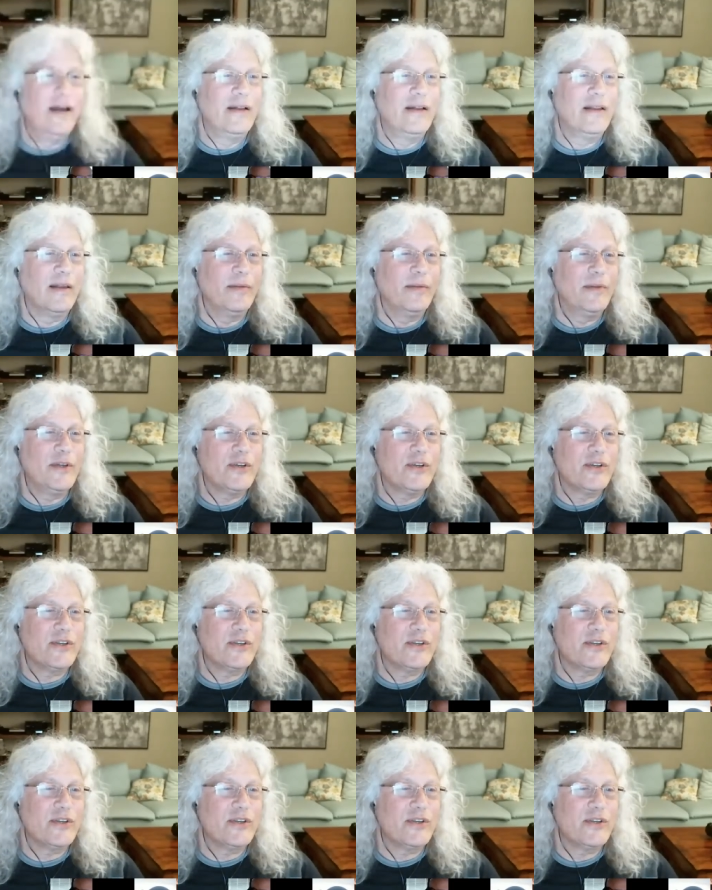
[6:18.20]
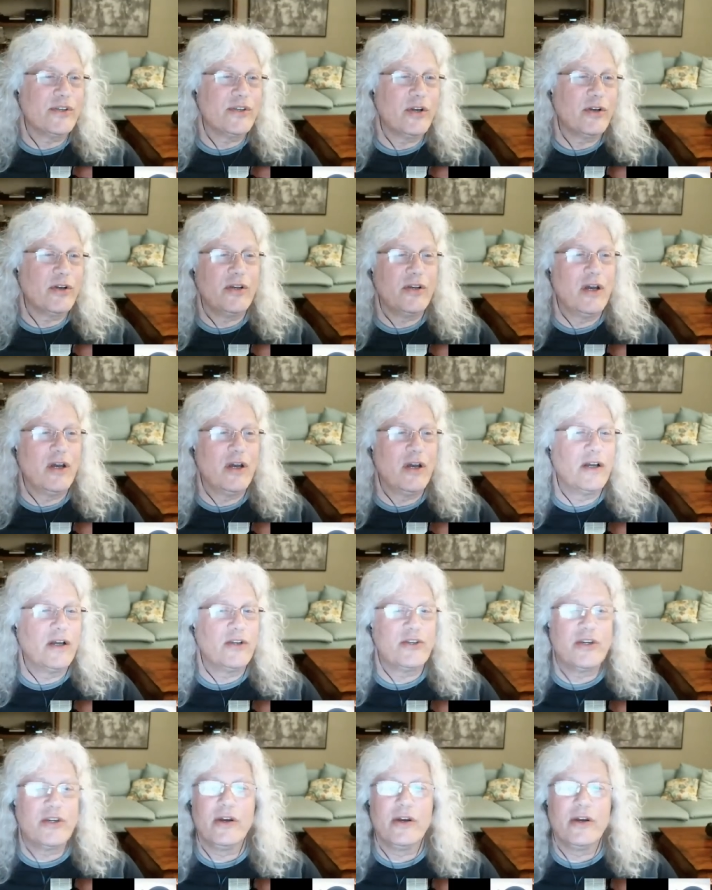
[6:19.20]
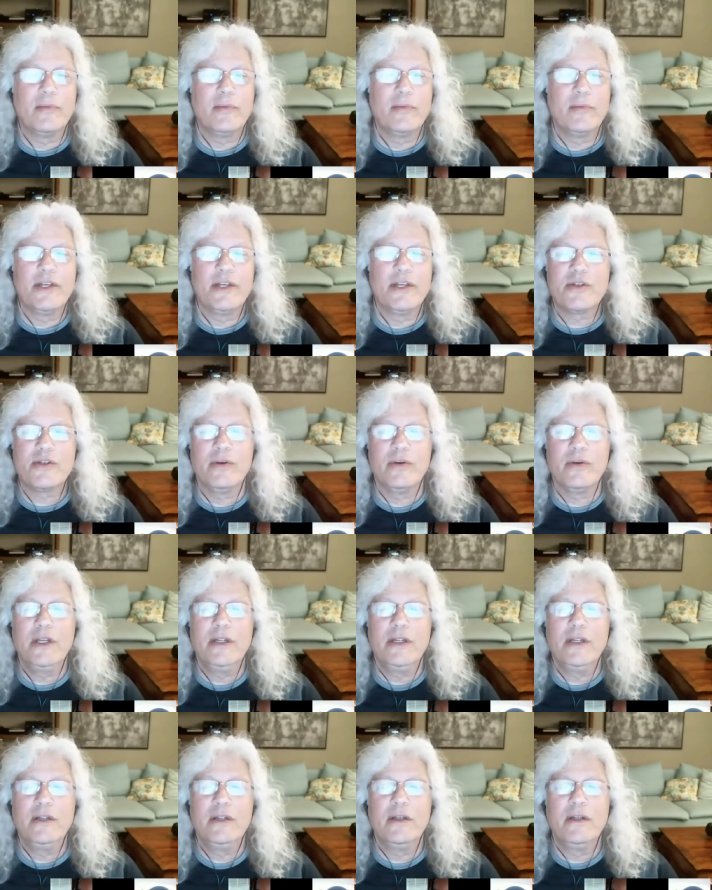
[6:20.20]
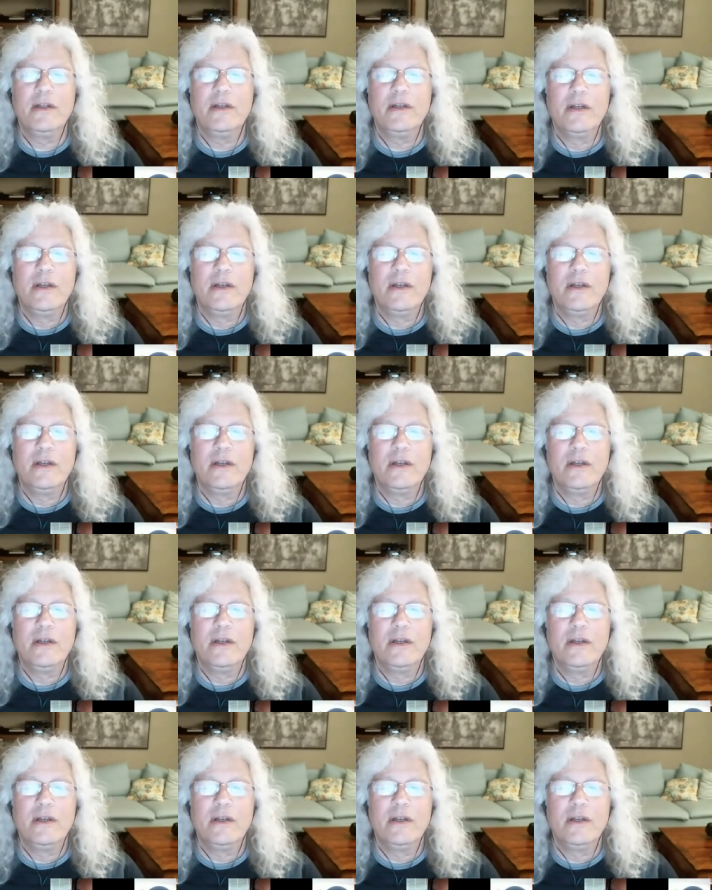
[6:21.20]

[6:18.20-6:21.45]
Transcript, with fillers: let me just start uh, sharing my screen.